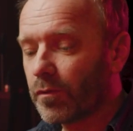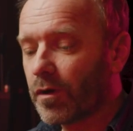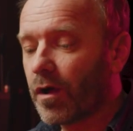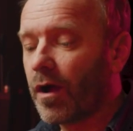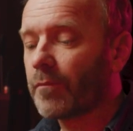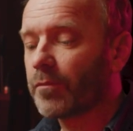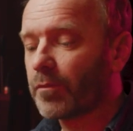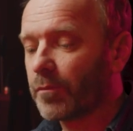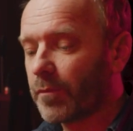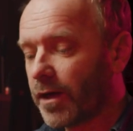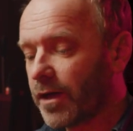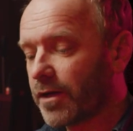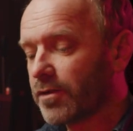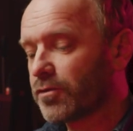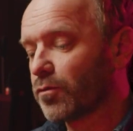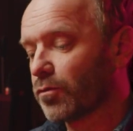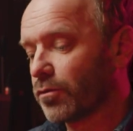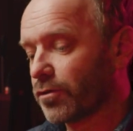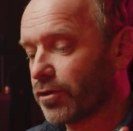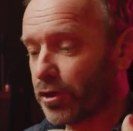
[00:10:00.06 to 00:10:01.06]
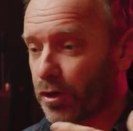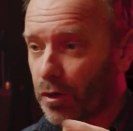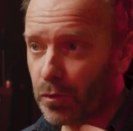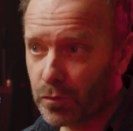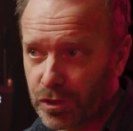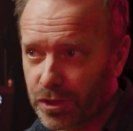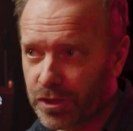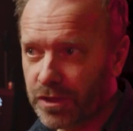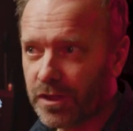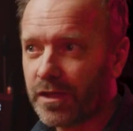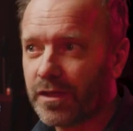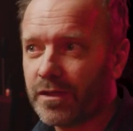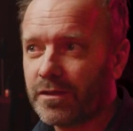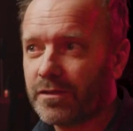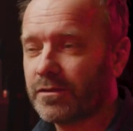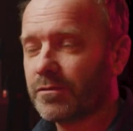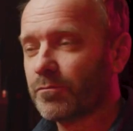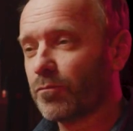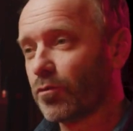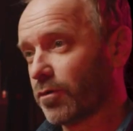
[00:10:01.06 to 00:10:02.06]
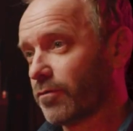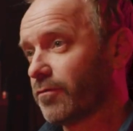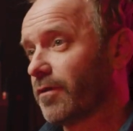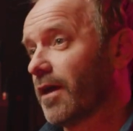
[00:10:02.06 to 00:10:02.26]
compromise or negotiate more